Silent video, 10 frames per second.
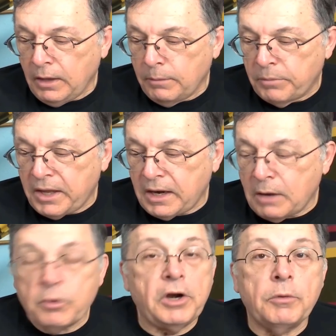But I
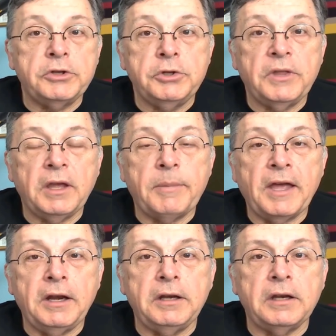want to know what you think
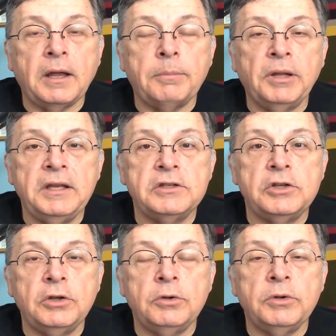about it. Uh, please
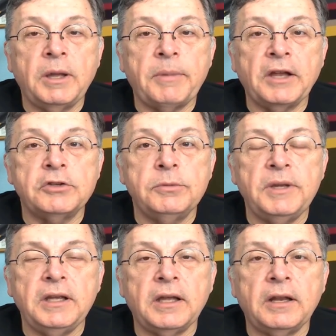do get back to
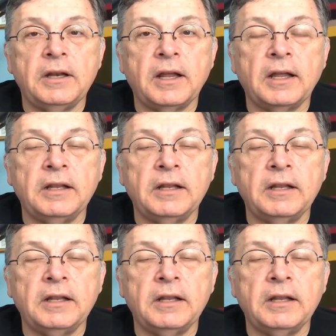me and uh,